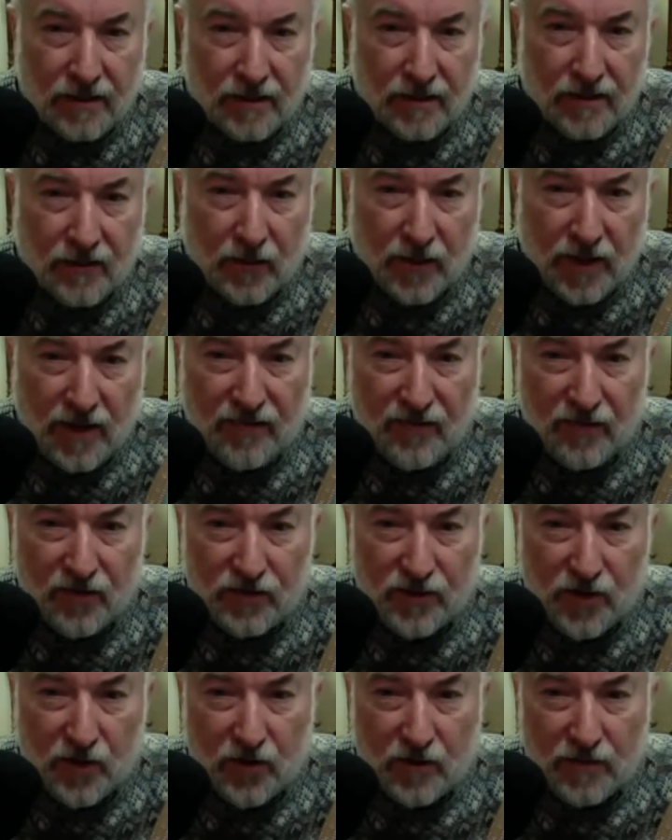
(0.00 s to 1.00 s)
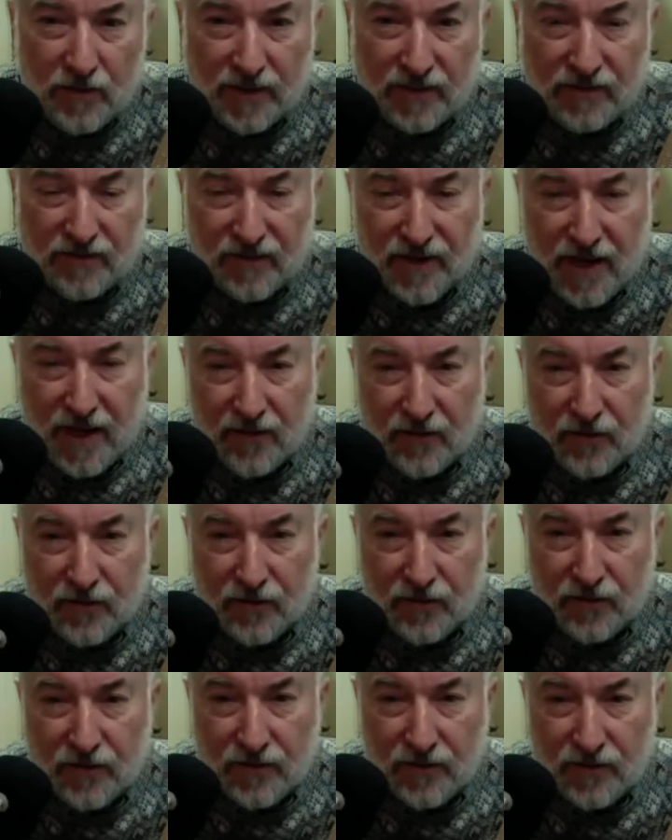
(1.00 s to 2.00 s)
When I first heard about the flat
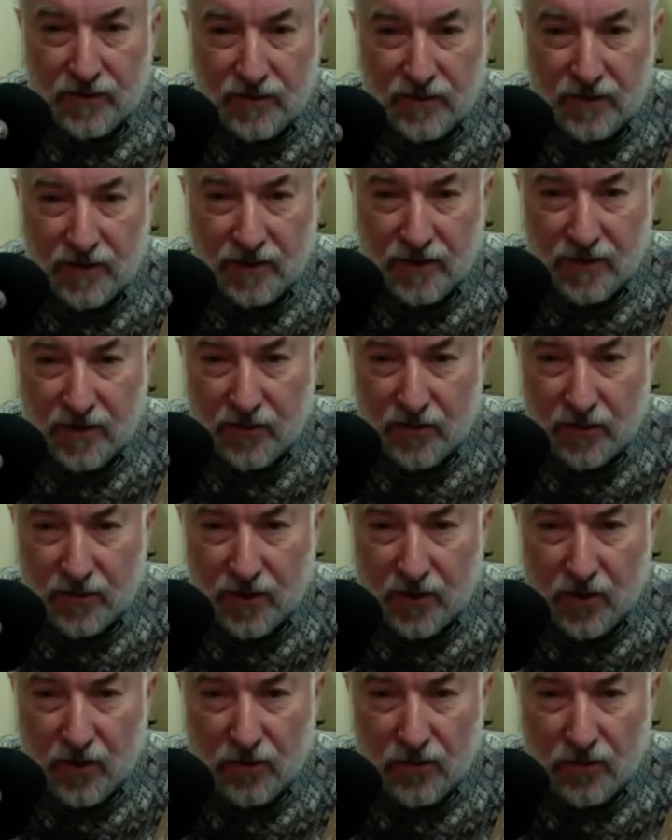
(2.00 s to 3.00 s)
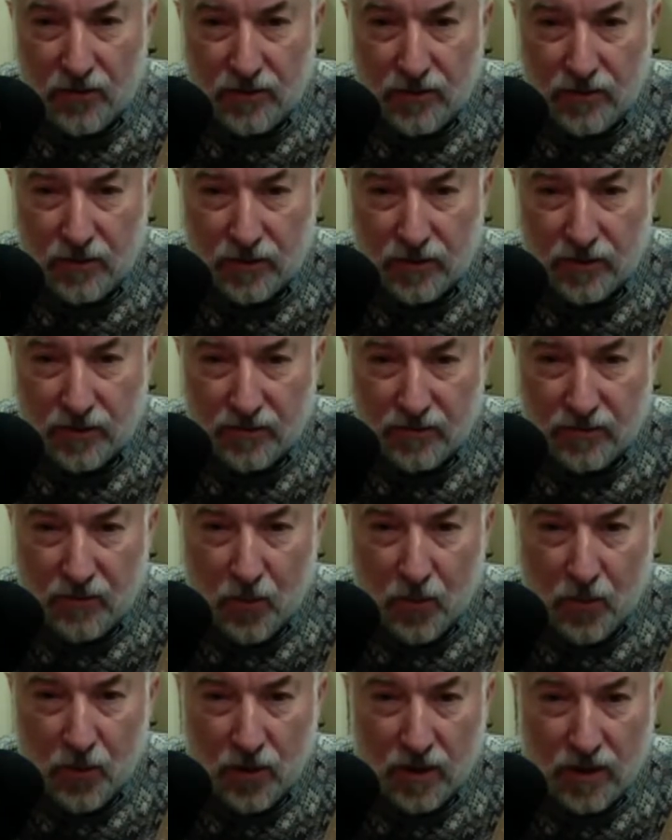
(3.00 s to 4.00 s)
earth a year ago or a little
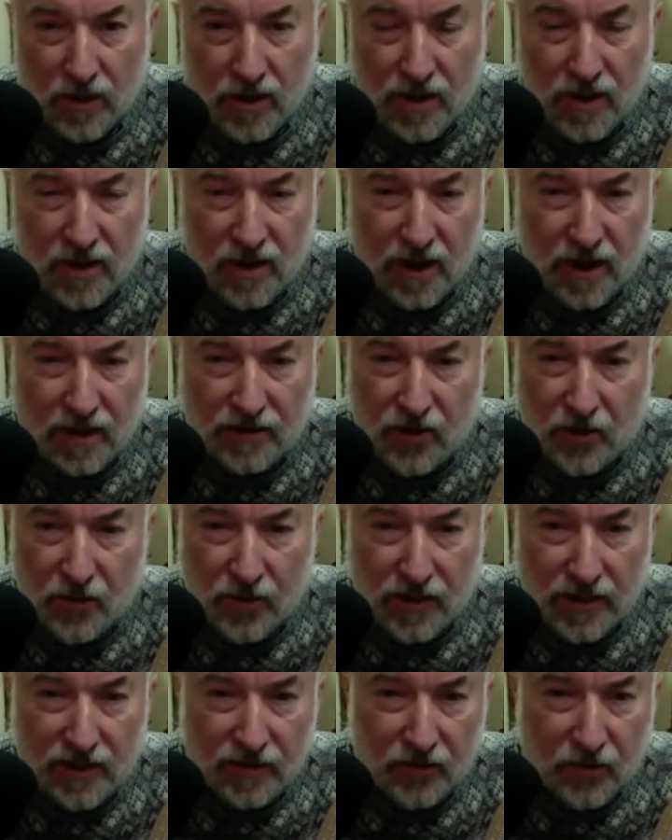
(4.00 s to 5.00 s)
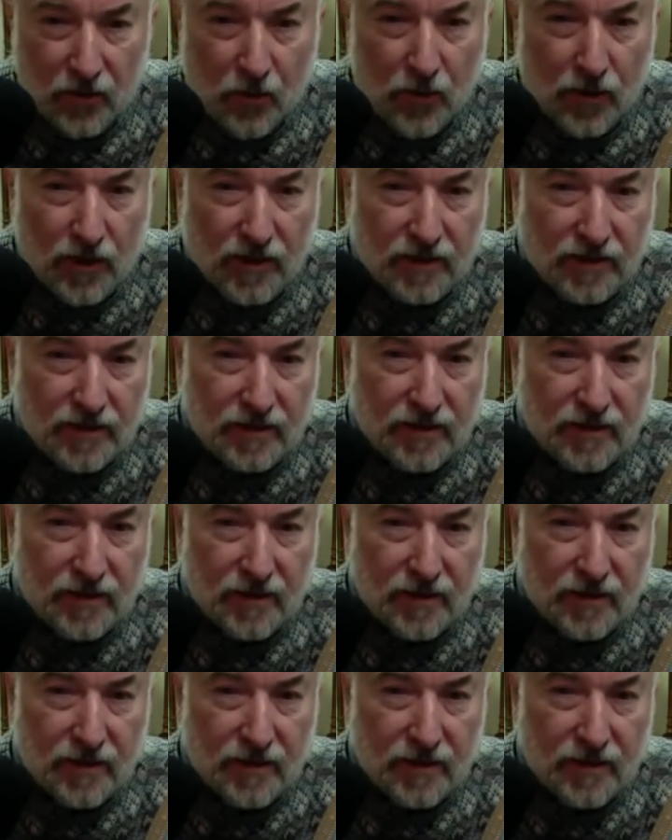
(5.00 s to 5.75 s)
more, I totally ignored it